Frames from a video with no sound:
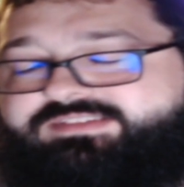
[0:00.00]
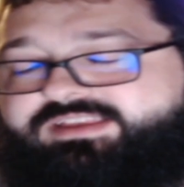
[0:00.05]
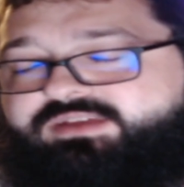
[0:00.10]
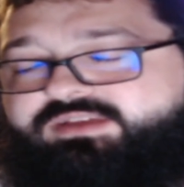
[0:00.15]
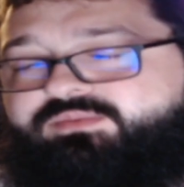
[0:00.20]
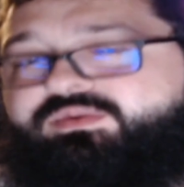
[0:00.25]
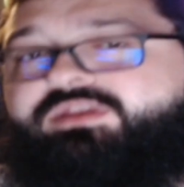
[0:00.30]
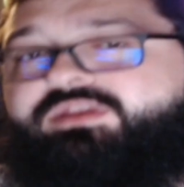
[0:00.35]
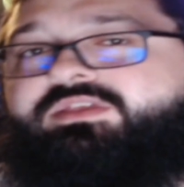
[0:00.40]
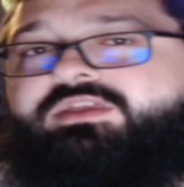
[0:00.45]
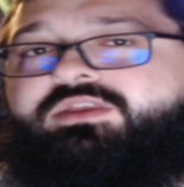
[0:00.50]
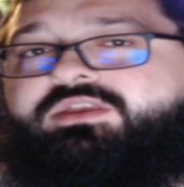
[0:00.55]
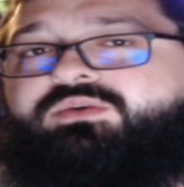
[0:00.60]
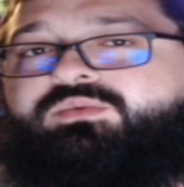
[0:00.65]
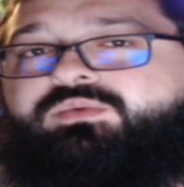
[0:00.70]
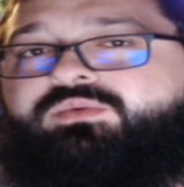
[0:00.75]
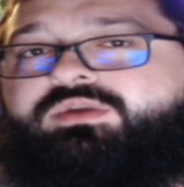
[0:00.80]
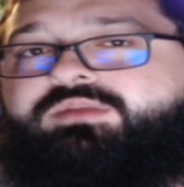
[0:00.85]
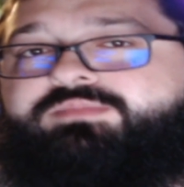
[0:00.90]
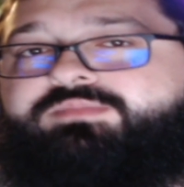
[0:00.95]
and I really
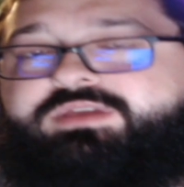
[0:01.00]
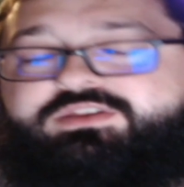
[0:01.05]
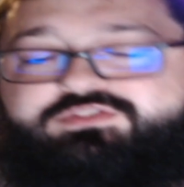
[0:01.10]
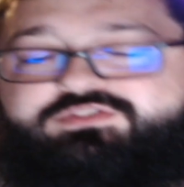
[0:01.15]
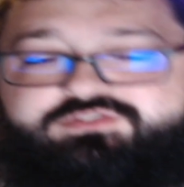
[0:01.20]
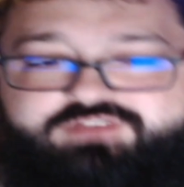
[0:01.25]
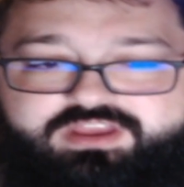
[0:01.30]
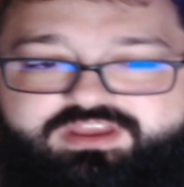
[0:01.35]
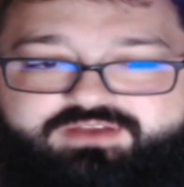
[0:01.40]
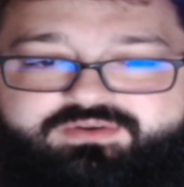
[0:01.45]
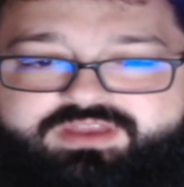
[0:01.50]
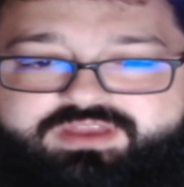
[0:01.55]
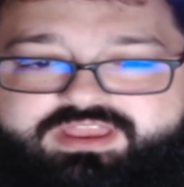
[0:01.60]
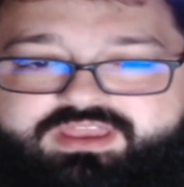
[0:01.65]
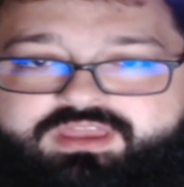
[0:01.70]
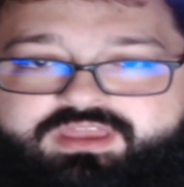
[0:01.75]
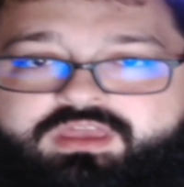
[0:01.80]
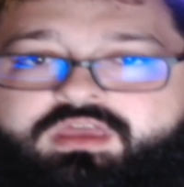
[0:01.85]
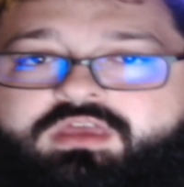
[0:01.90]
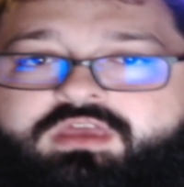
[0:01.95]
don't want to be
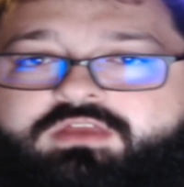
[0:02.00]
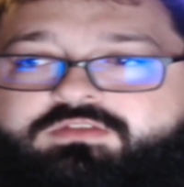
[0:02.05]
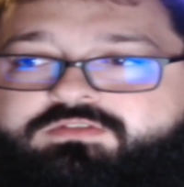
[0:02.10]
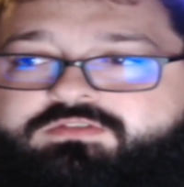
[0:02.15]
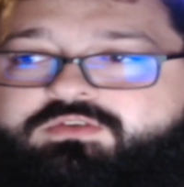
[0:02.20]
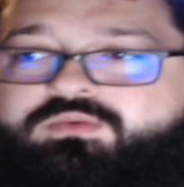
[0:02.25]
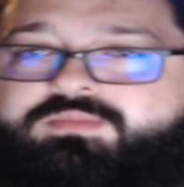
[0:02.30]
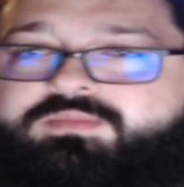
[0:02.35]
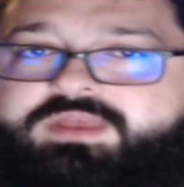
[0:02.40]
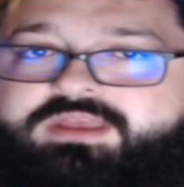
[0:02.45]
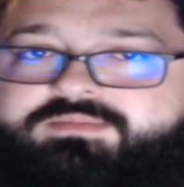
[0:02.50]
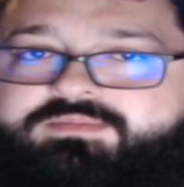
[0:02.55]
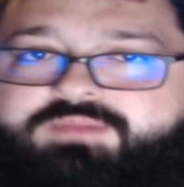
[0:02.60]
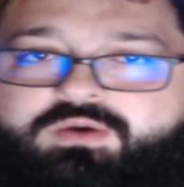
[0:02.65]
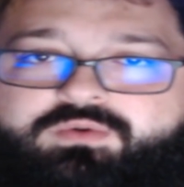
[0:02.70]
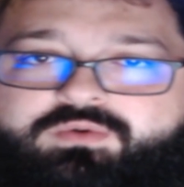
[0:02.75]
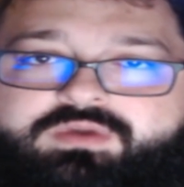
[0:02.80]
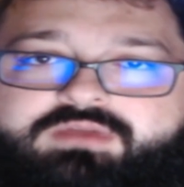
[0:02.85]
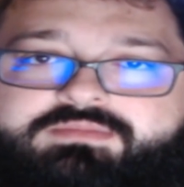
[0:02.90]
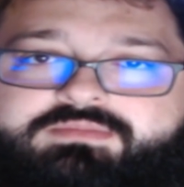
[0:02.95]
sharing too many
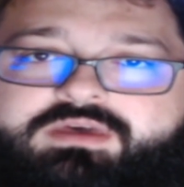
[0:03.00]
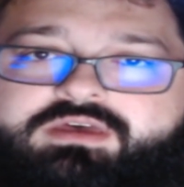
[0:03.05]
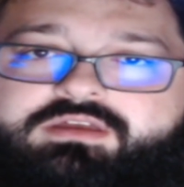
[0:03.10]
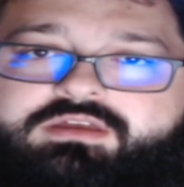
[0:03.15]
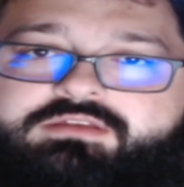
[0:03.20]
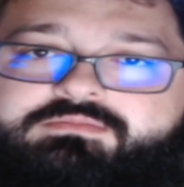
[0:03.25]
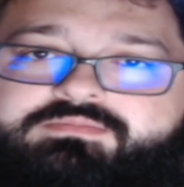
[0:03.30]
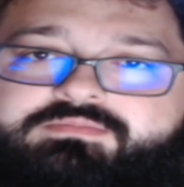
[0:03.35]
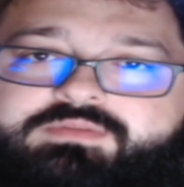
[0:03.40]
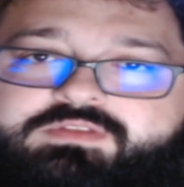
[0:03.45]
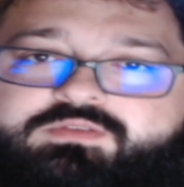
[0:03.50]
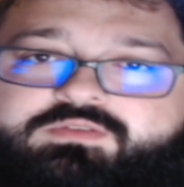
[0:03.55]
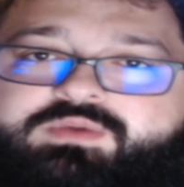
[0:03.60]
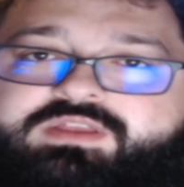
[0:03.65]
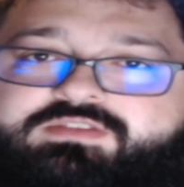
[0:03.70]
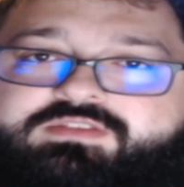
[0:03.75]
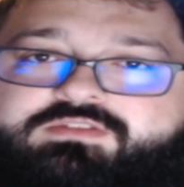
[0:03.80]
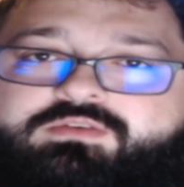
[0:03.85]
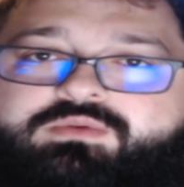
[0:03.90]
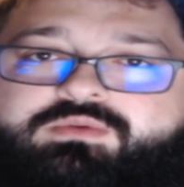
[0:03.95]
Pokemon
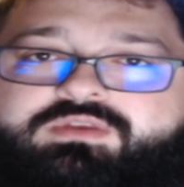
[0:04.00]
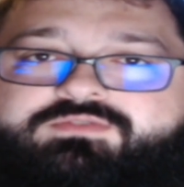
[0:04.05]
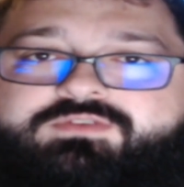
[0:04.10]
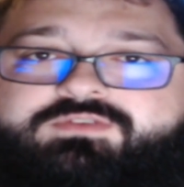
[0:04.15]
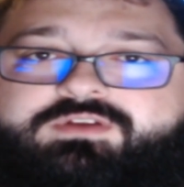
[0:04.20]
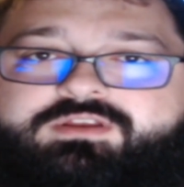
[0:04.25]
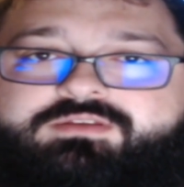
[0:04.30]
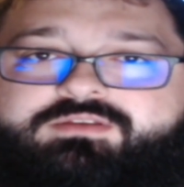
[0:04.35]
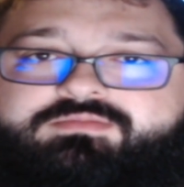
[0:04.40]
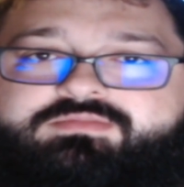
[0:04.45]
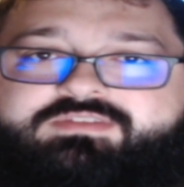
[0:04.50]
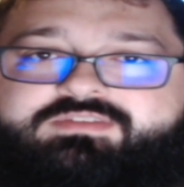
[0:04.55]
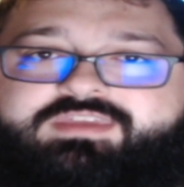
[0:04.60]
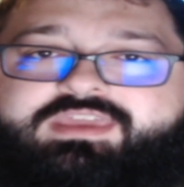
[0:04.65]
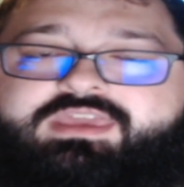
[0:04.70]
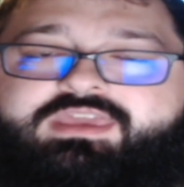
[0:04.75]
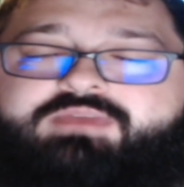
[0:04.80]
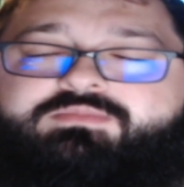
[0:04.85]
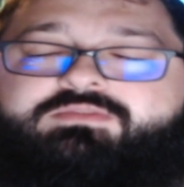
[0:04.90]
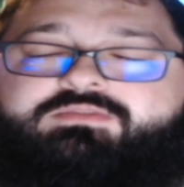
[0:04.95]
between two different
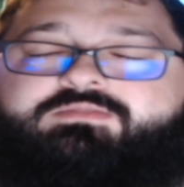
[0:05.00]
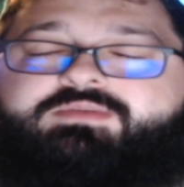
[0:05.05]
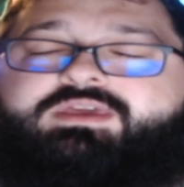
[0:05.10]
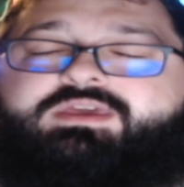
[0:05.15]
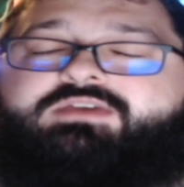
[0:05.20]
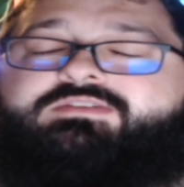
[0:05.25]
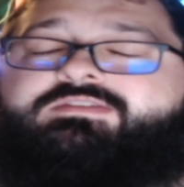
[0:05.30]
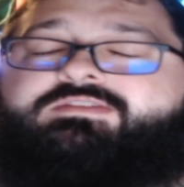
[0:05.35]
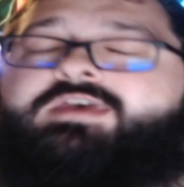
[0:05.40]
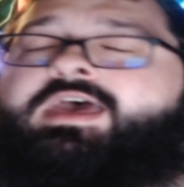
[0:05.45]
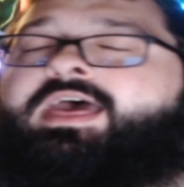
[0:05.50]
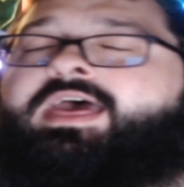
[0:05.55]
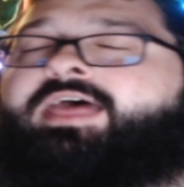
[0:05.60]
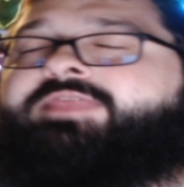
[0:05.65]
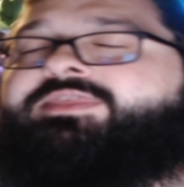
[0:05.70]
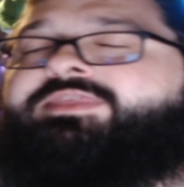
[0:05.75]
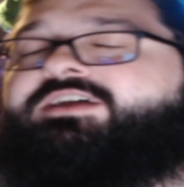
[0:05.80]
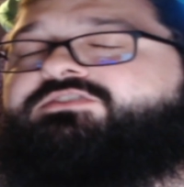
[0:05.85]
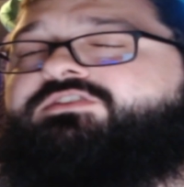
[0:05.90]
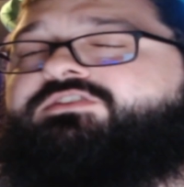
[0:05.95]
teams because
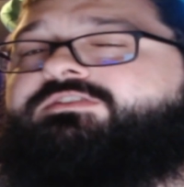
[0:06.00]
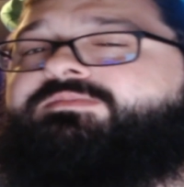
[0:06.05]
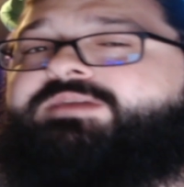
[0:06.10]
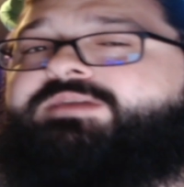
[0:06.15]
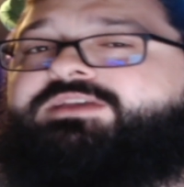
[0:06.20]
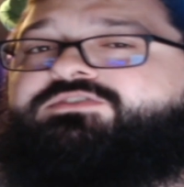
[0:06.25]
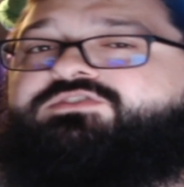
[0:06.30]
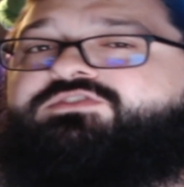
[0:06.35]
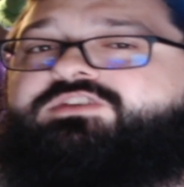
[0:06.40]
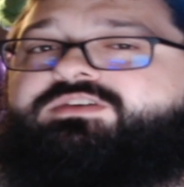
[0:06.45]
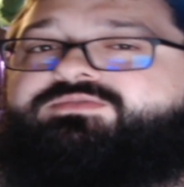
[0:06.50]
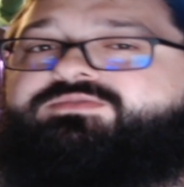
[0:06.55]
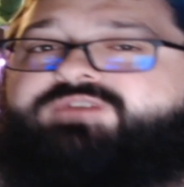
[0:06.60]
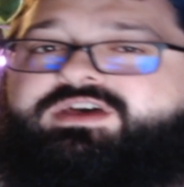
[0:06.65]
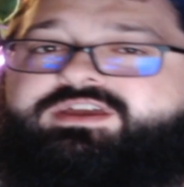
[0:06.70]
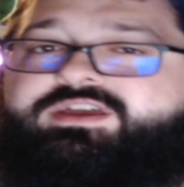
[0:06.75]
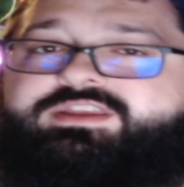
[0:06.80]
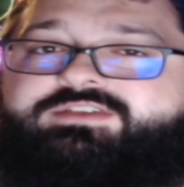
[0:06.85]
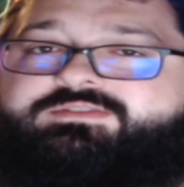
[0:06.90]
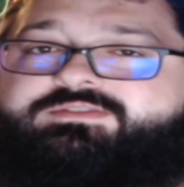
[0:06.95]
that just makes
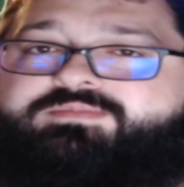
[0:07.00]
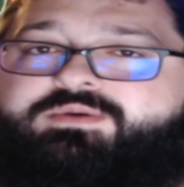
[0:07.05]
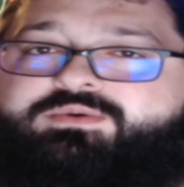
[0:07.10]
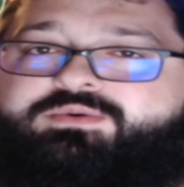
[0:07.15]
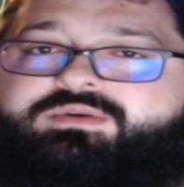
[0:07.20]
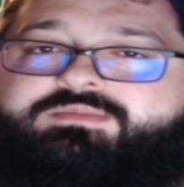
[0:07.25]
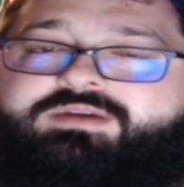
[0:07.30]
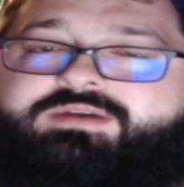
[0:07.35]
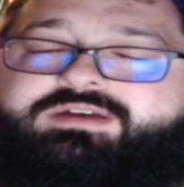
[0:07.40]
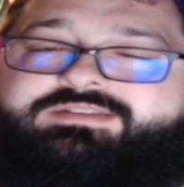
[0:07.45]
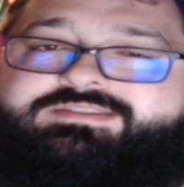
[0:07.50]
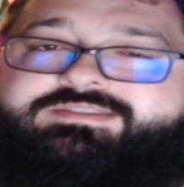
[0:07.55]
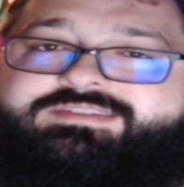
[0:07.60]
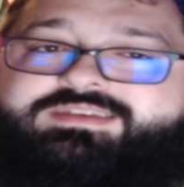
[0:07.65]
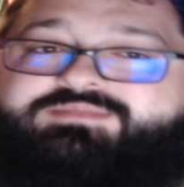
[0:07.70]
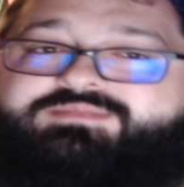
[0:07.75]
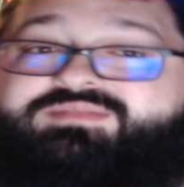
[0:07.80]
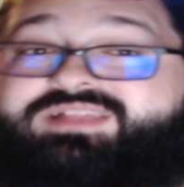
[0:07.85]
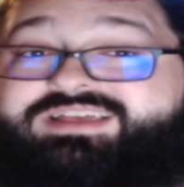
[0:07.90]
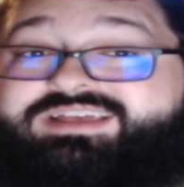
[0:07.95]
Giovanni's Pokemon
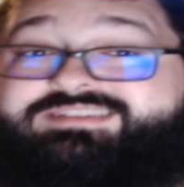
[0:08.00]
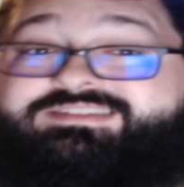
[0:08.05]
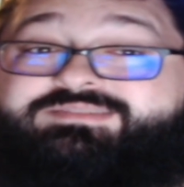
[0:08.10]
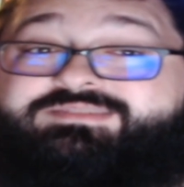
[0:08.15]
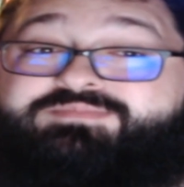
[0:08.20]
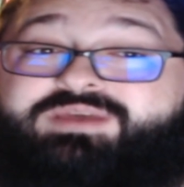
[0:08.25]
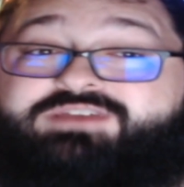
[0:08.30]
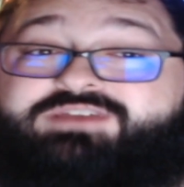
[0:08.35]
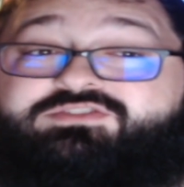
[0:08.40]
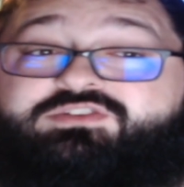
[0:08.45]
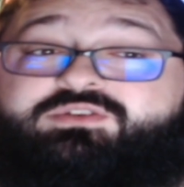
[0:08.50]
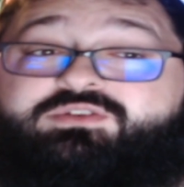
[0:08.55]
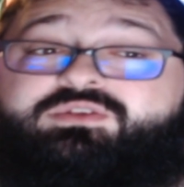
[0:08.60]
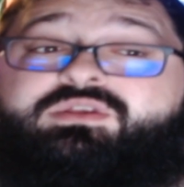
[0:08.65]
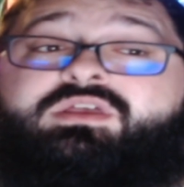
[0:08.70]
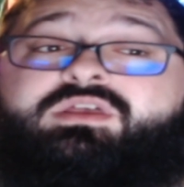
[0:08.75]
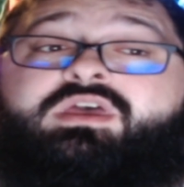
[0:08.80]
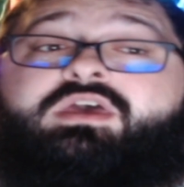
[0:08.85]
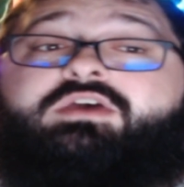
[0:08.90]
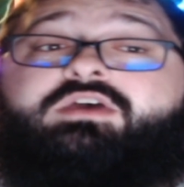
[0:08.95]
seem less
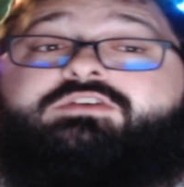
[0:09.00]
special.